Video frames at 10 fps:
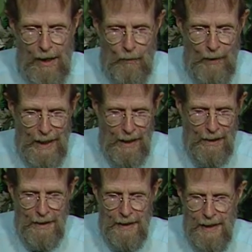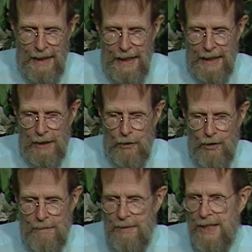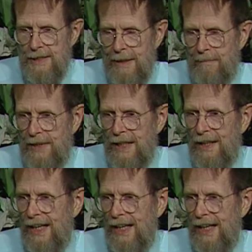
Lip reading: Well, it could be something